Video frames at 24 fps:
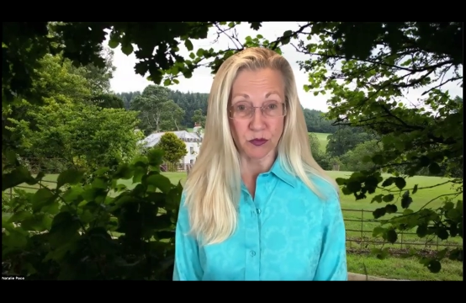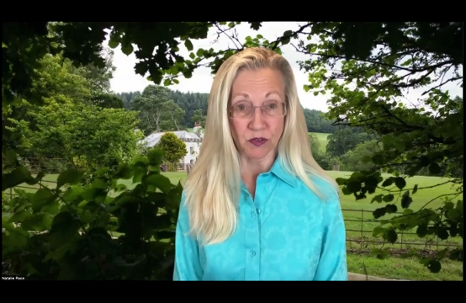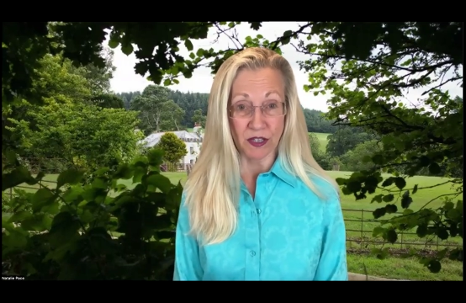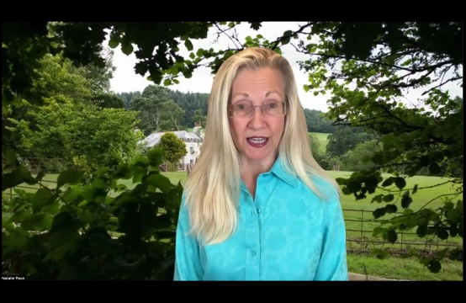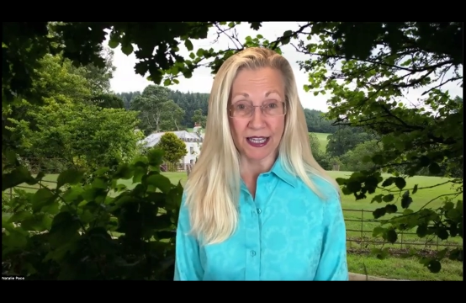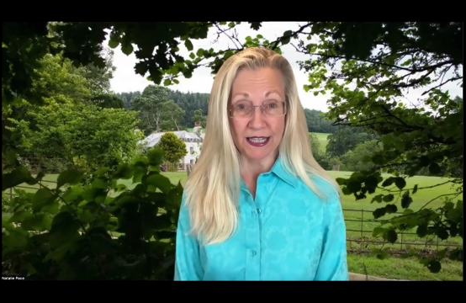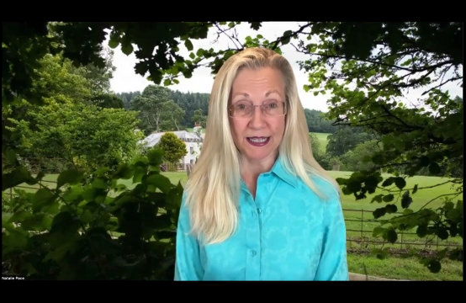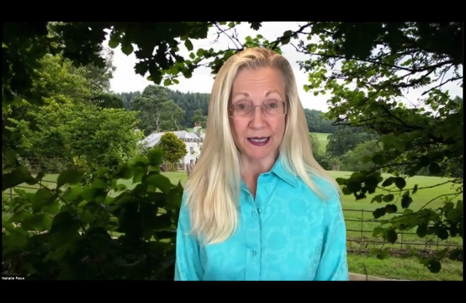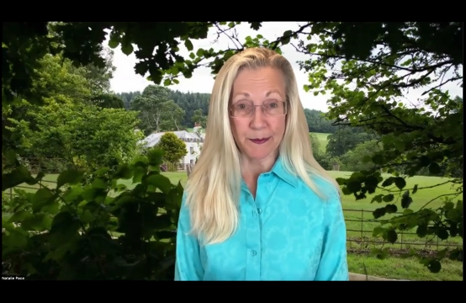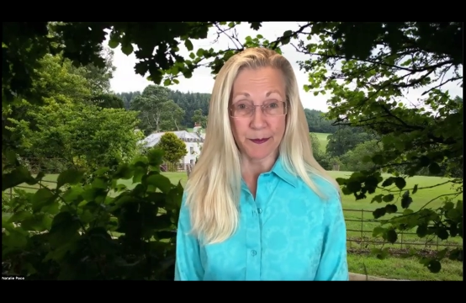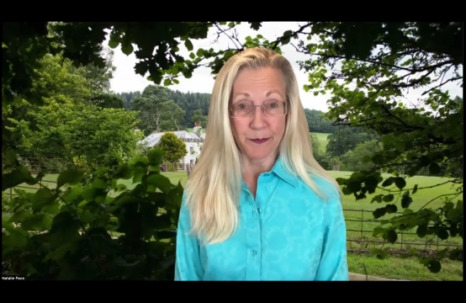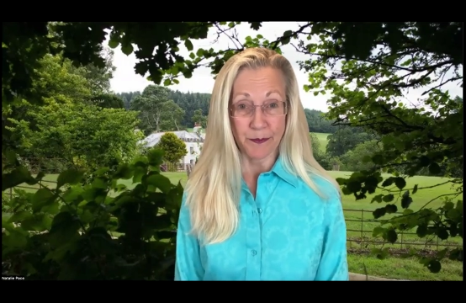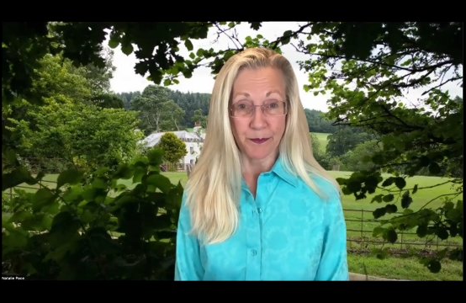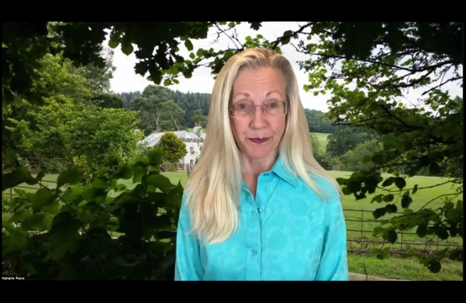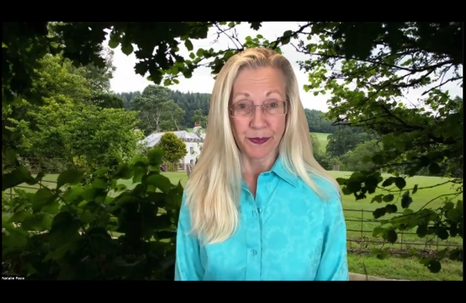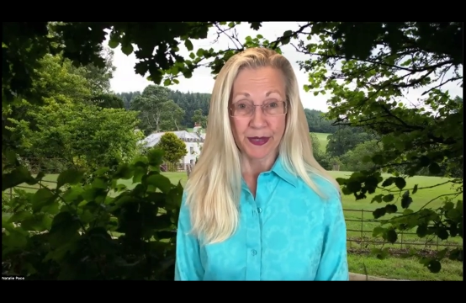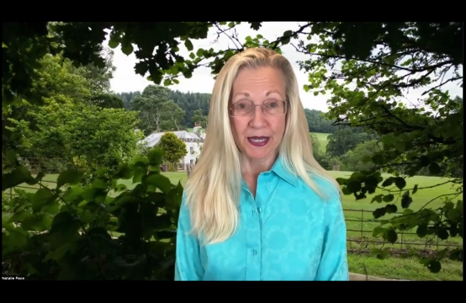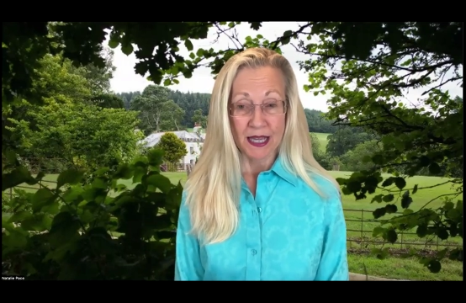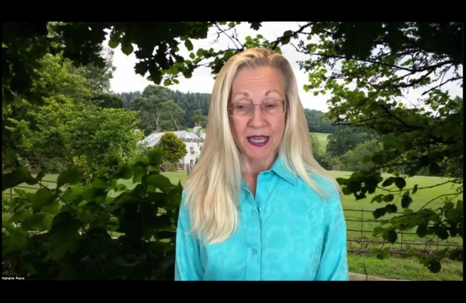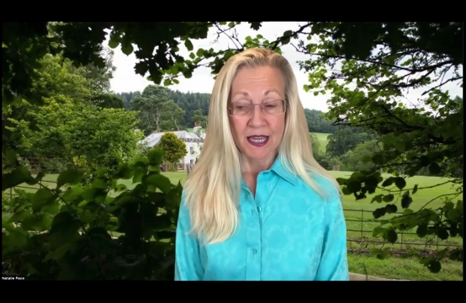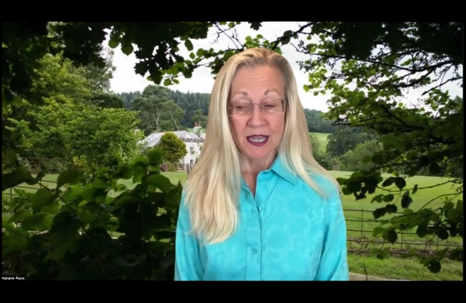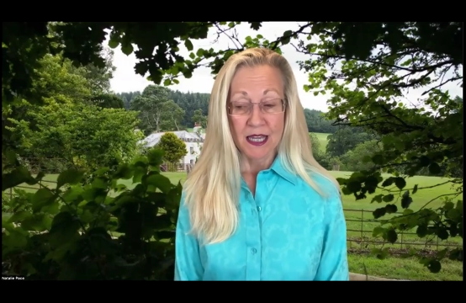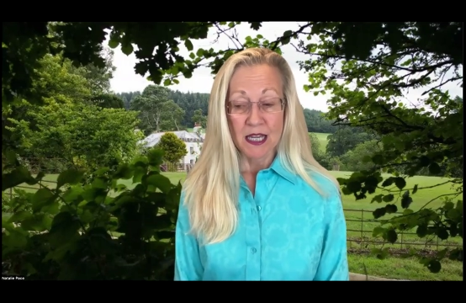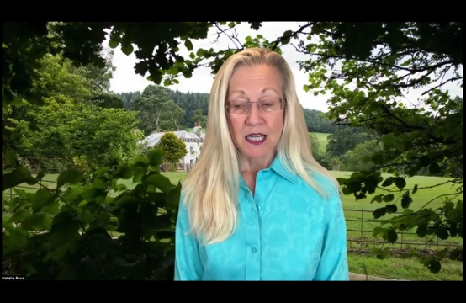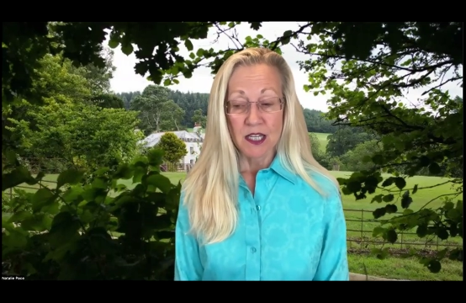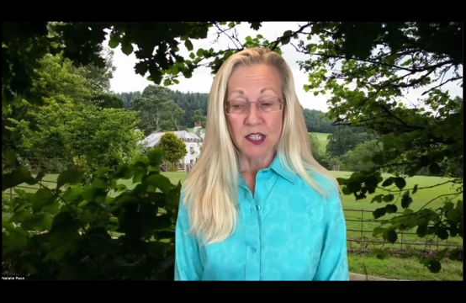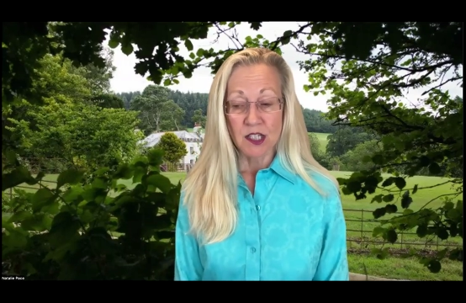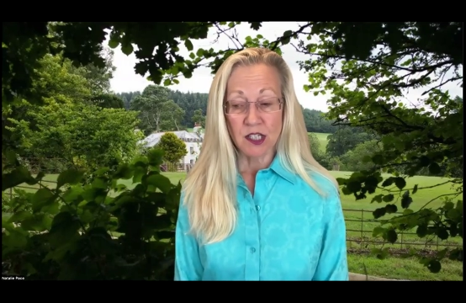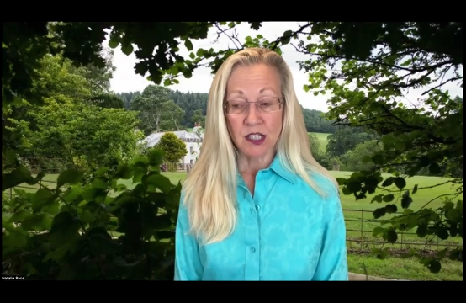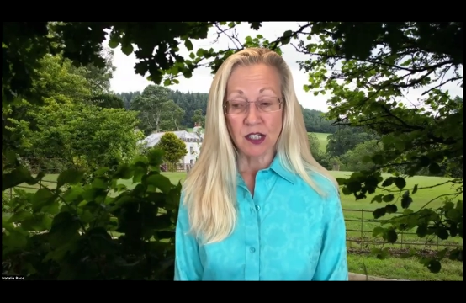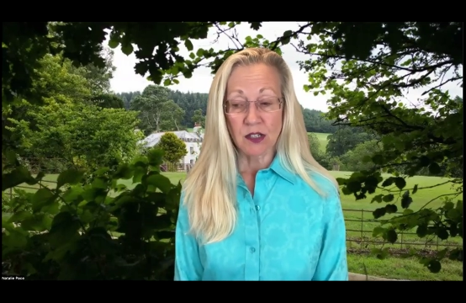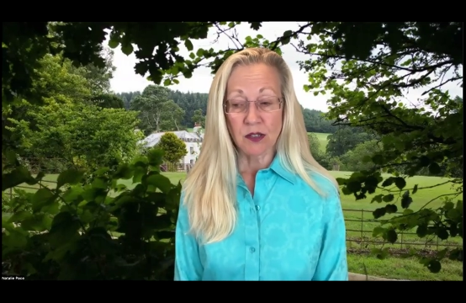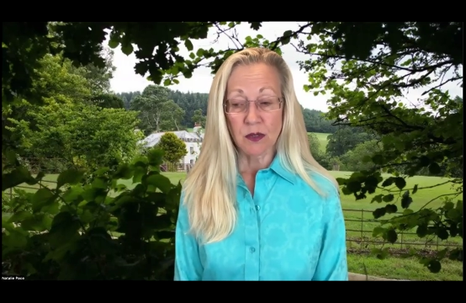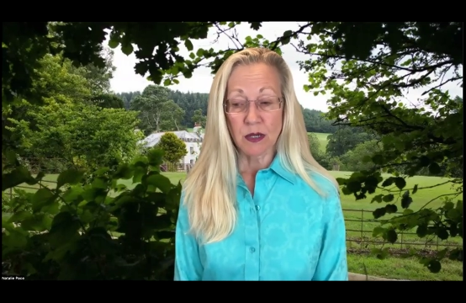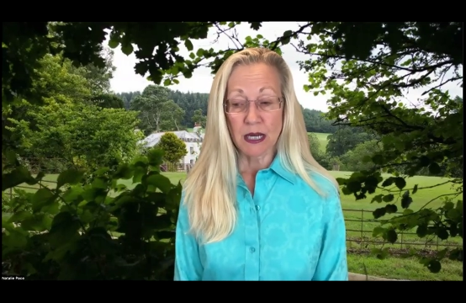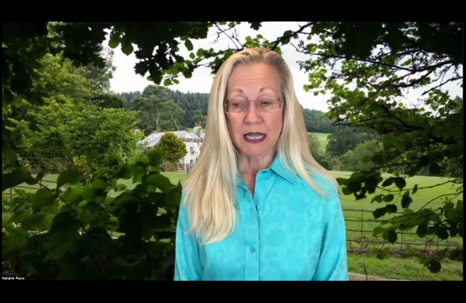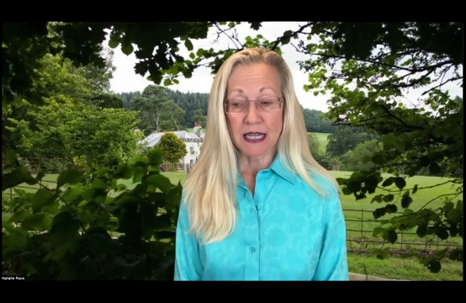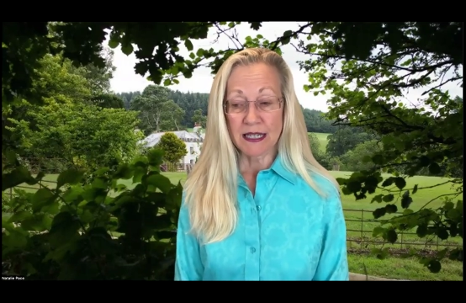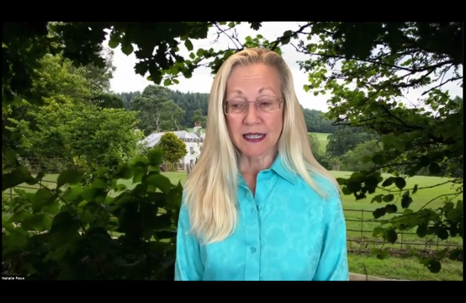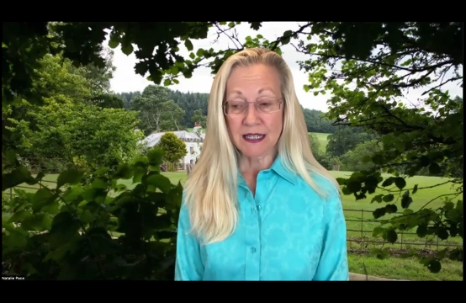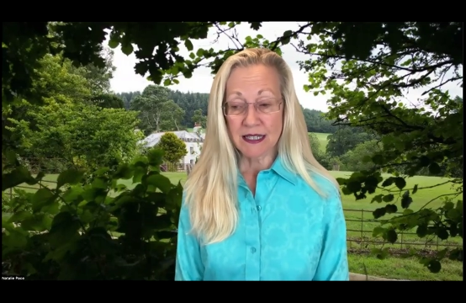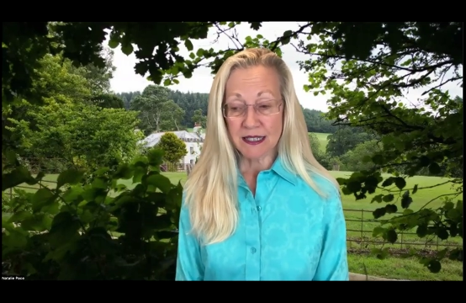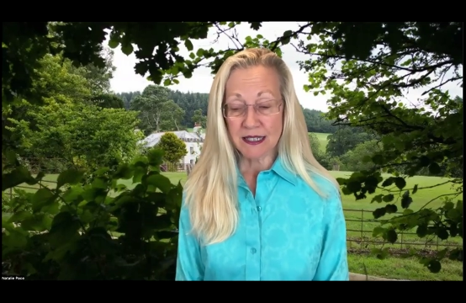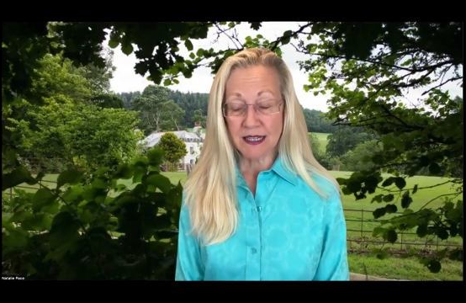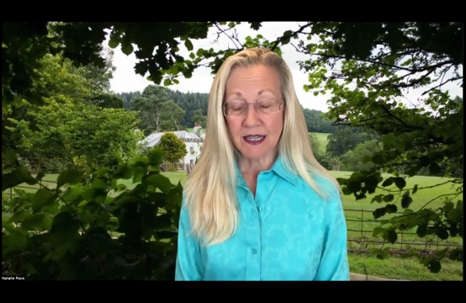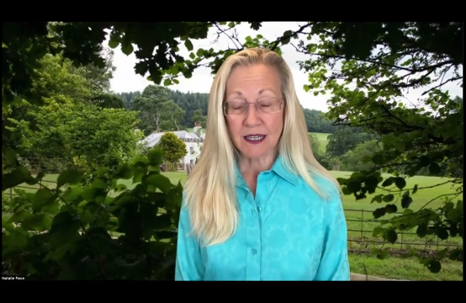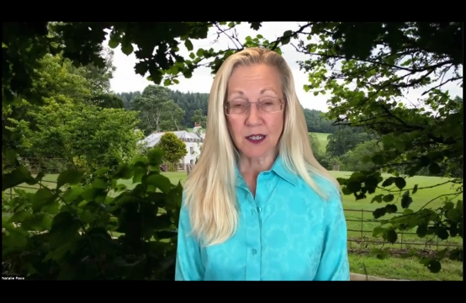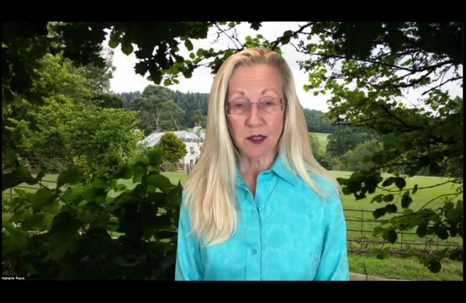right? So it
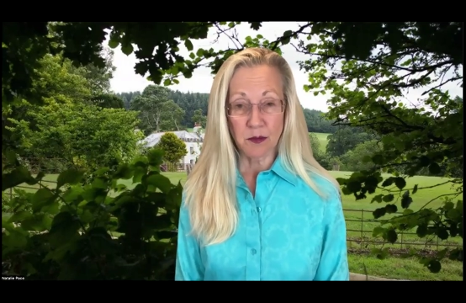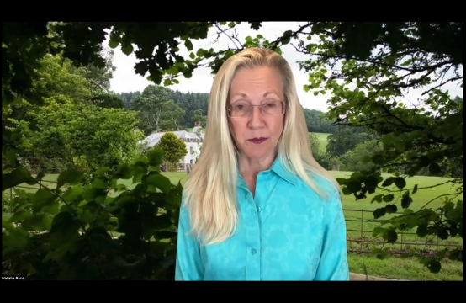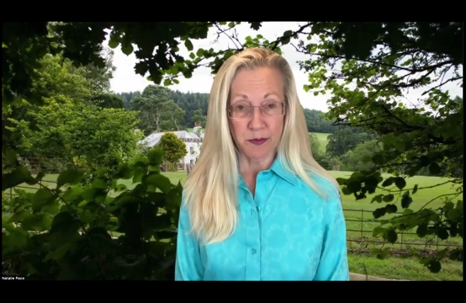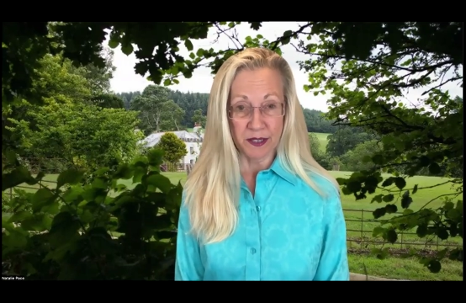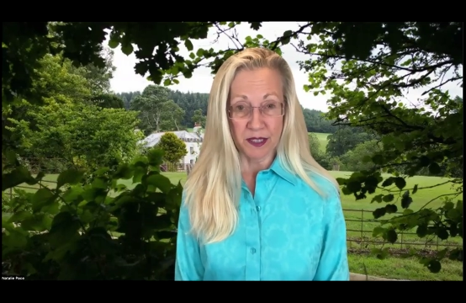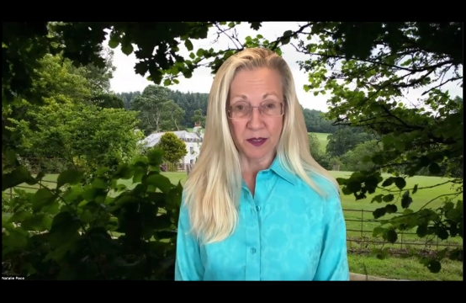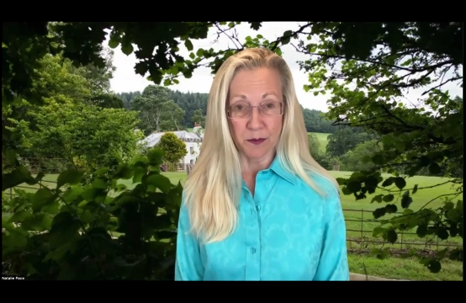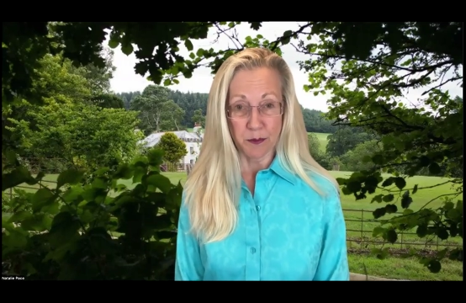is going to be